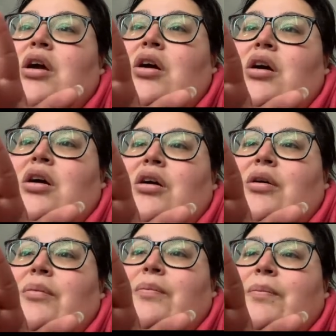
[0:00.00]

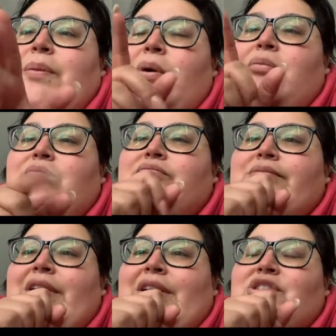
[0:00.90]
Oh,
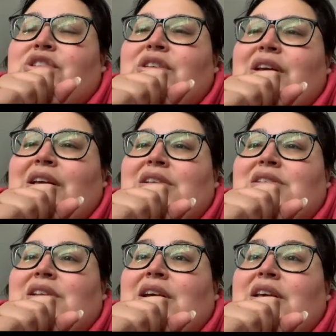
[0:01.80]
actually, I guess
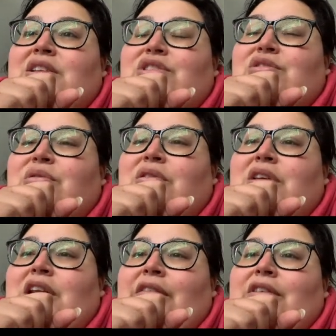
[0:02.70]
the light is due on
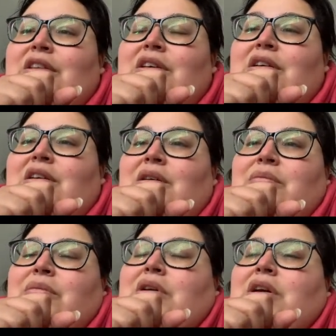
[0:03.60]
the 11th.